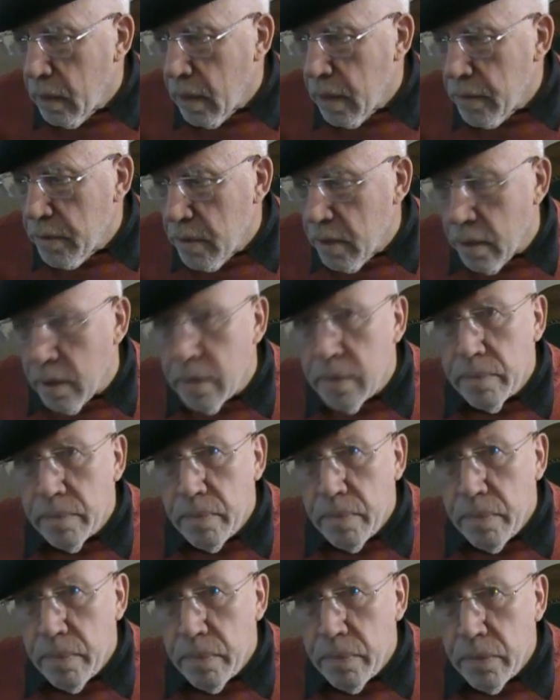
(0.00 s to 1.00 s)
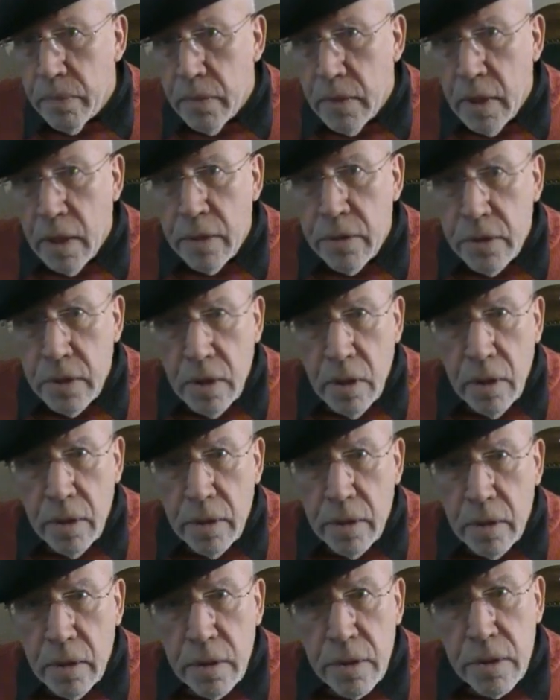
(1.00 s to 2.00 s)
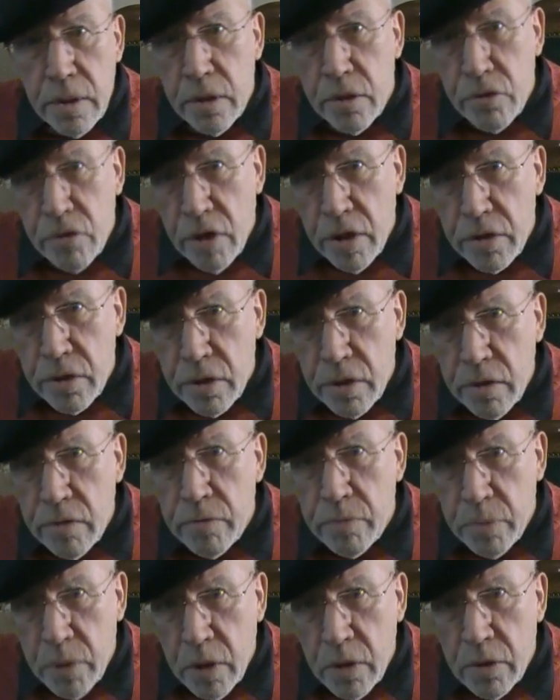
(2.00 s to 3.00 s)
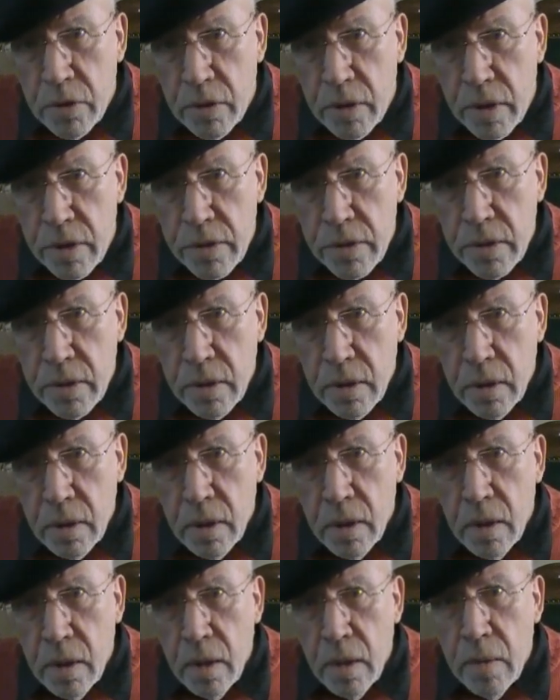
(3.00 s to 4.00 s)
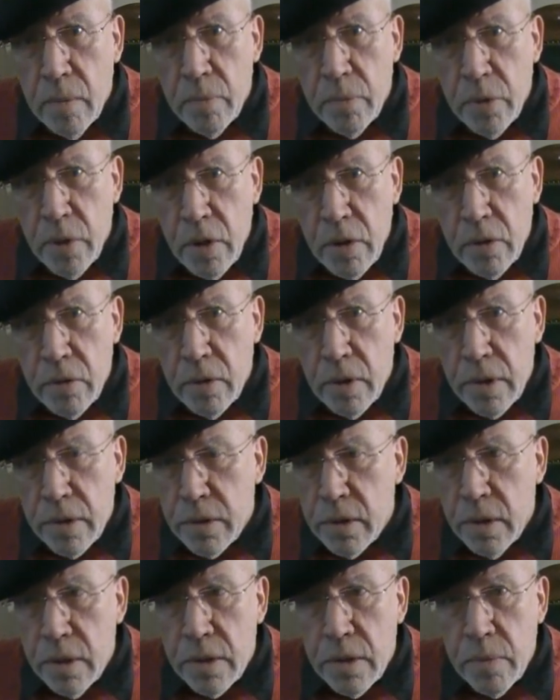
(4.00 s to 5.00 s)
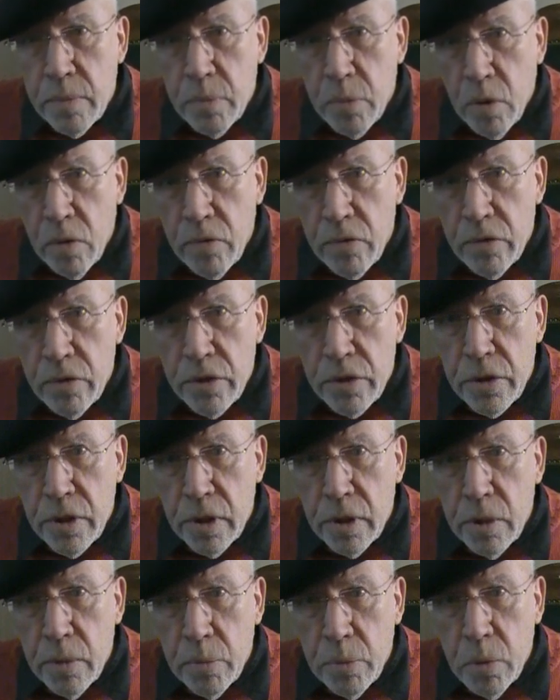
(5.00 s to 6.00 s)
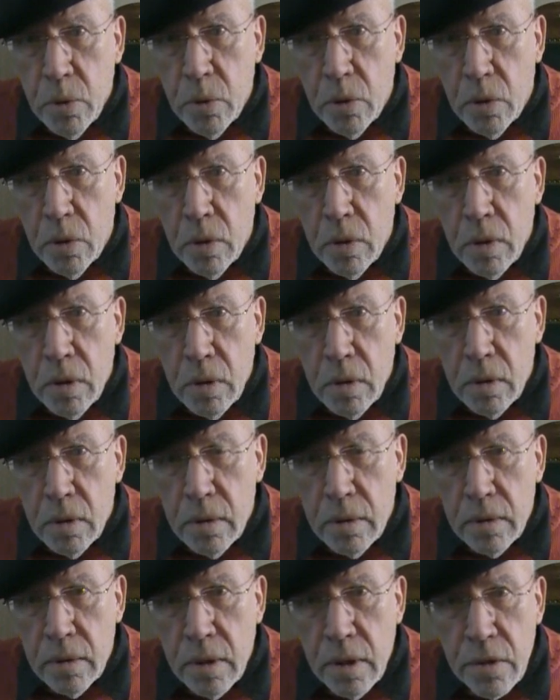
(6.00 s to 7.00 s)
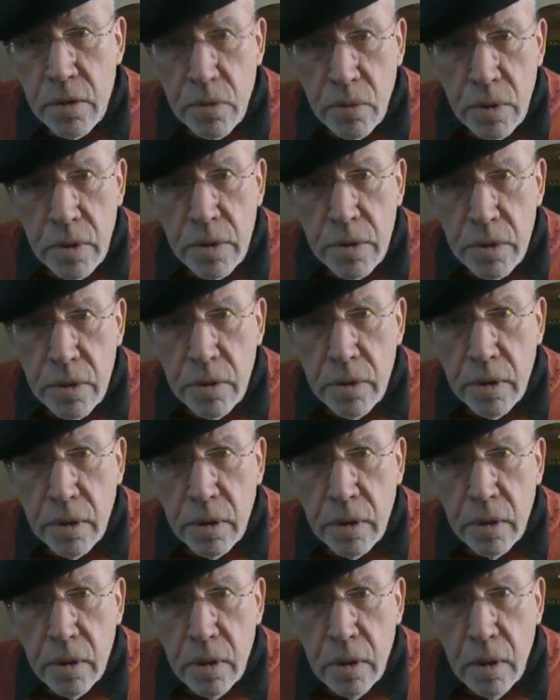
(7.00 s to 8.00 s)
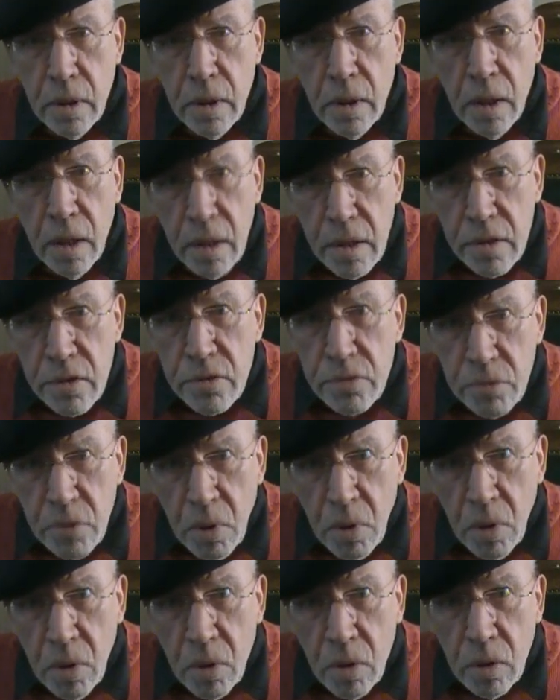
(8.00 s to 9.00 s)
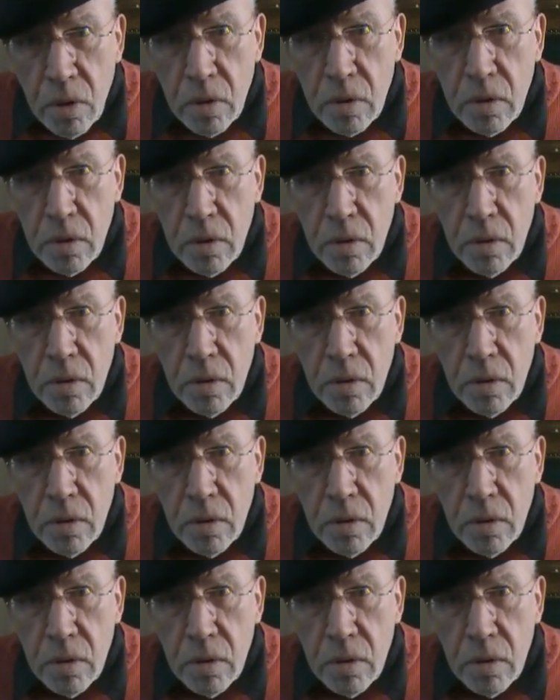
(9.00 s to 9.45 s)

That's it. That's the idea. It's the tragedy of progress. Progress is impoverishing the poor. That's what it's doing. And it's wrong.